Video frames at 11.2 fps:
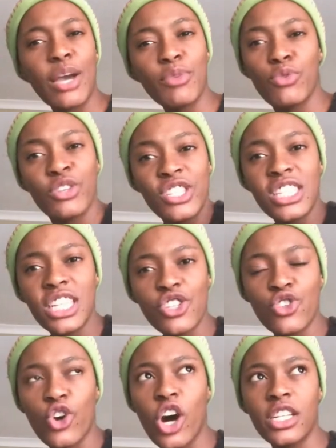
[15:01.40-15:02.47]
I mean, when
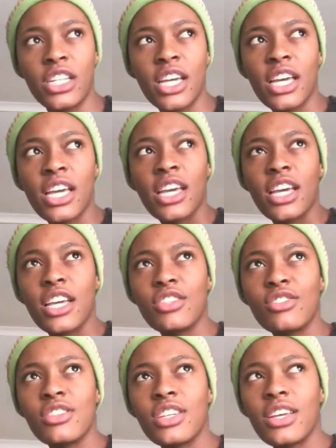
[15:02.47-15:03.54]
Stitch got
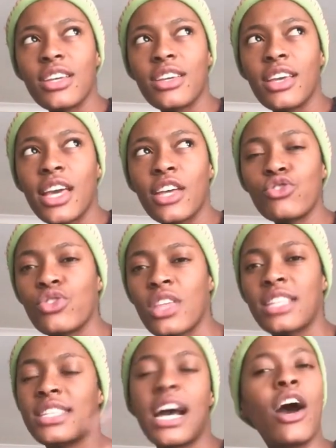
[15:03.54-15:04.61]
into
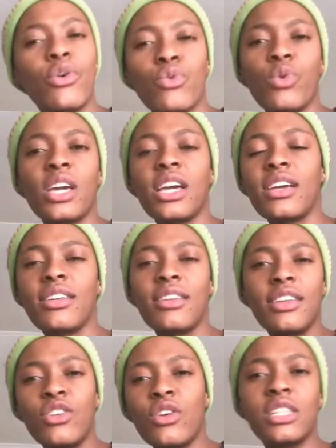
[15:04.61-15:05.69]
that town where
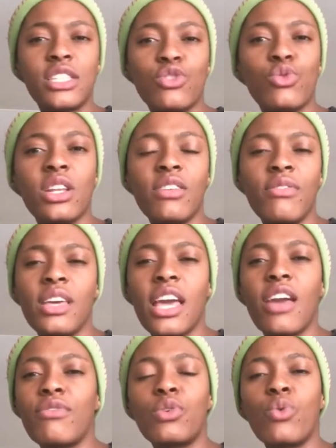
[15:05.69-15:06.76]
Lilo and Stitch were
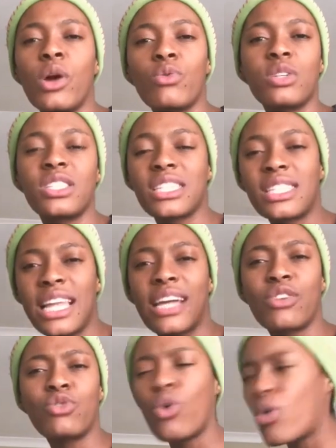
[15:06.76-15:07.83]
living, everyone was just
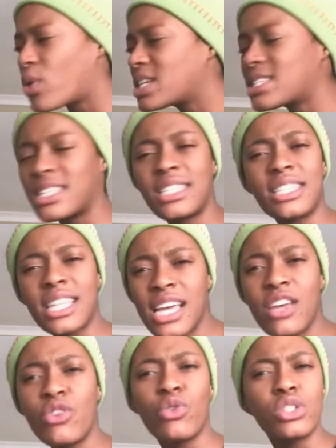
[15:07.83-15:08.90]
like, no, what is this
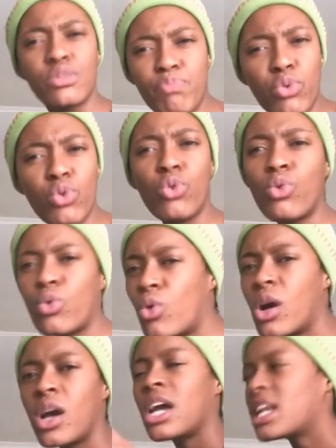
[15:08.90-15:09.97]
thing? You know, it's blue.
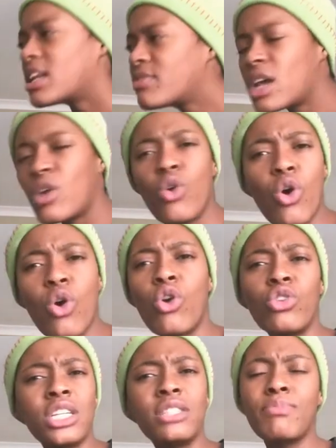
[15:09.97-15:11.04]
Leave it
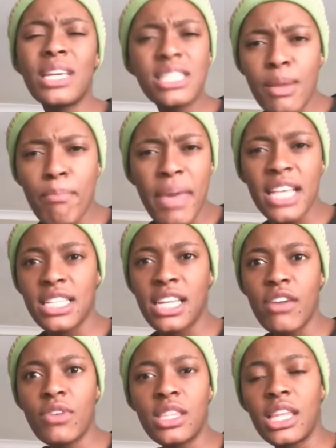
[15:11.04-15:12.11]
alone. It makes a mess and
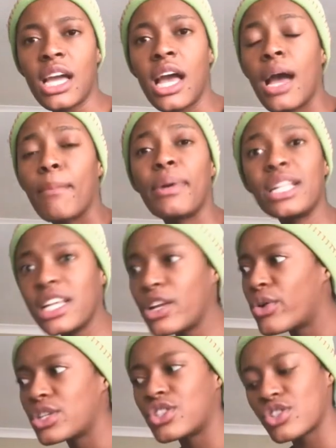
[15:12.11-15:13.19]
everything. But
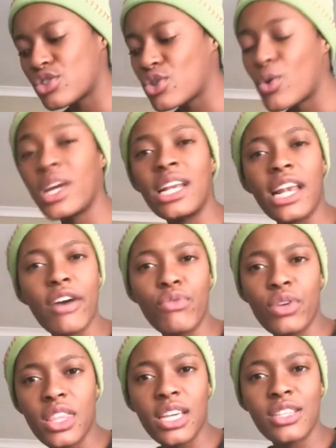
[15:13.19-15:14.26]
Lilo was just so in love
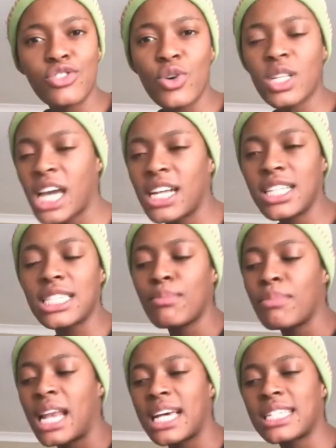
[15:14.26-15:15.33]
with it. So it kind of
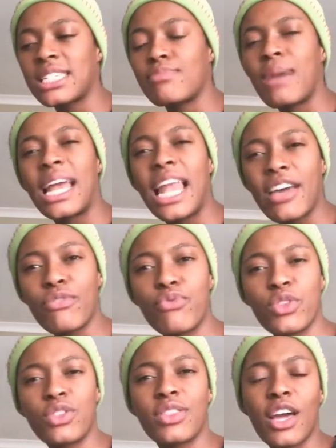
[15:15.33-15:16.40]
symbolizes my life
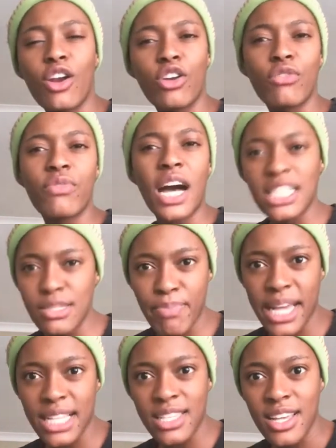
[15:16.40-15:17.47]
with a lot of
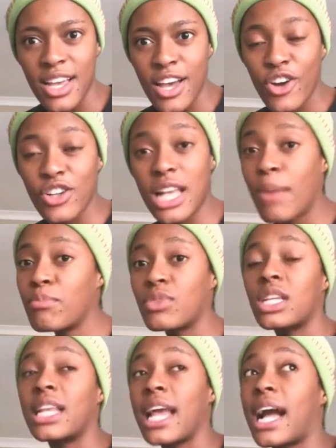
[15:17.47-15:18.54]
aspects. Because
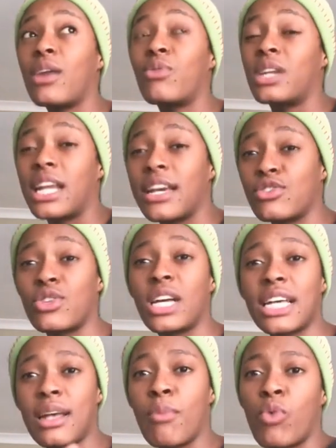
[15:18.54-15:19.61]
I'm like, I don't want to lie to you
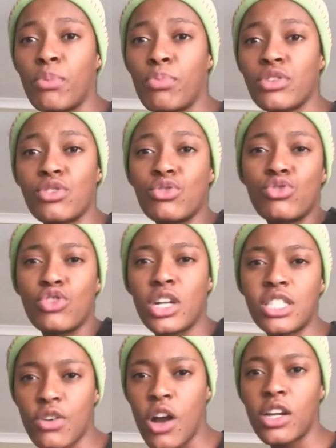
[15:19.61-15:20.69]
guys. I'm one person who's
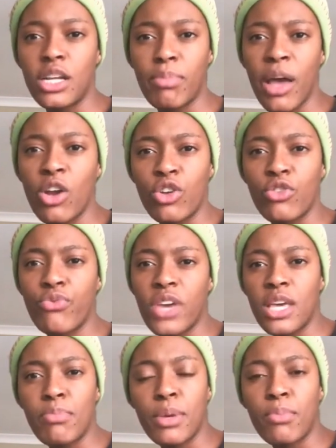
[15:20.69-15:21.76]
not surrounded by a lot of
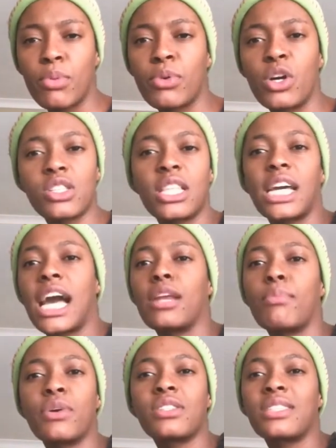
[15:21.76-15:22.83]
fake people because of the kind
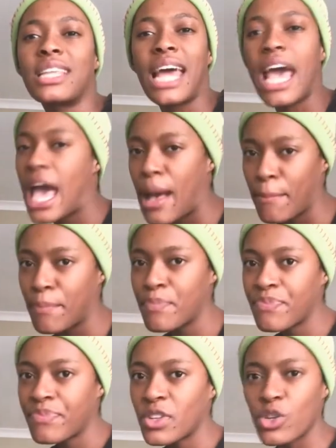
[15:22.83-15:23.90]
of person that I am.
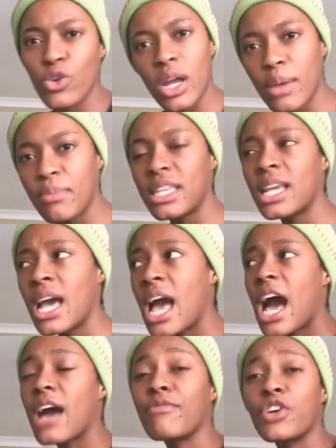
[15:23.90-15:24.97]
You know what I mean?
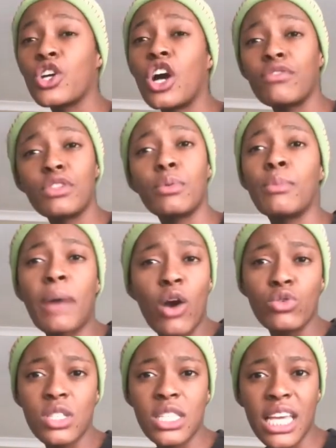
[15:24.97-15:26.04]
I'm very comfortable in my
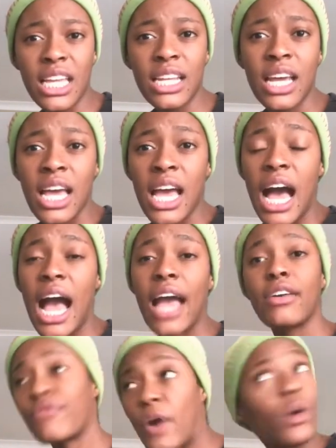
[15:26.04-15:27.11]
own skin.
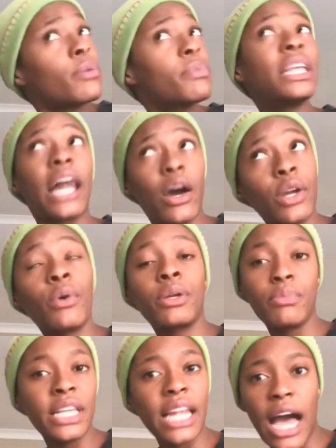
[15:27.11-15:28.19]
If I want to be loud, I want
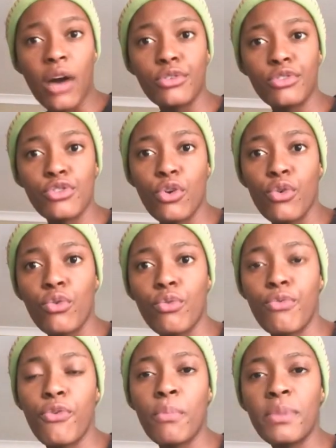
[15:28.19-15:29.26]
to be loud. So
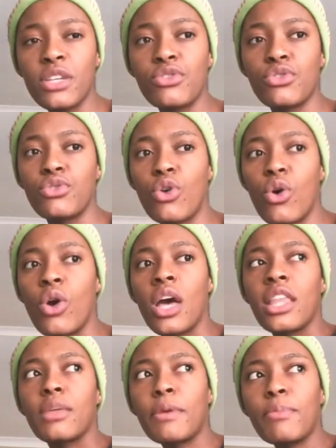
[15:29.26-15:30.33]
for me to know
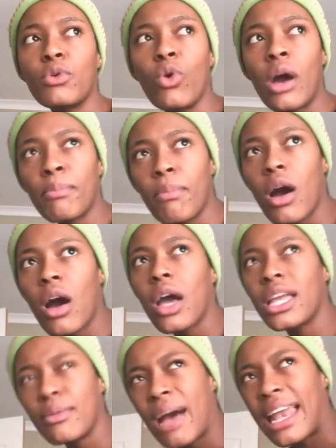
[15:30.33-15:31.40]
the people who are
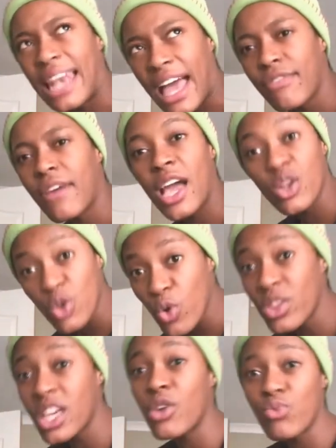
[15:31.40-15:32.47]
in my life, I
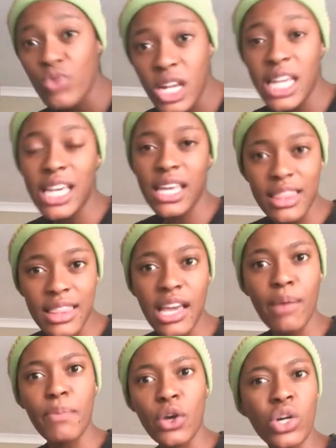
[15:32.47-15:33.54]
know they're really in
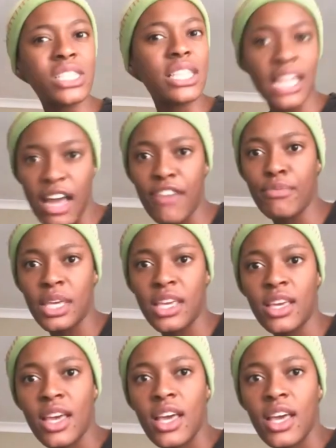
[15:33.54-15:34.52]
there because they love me.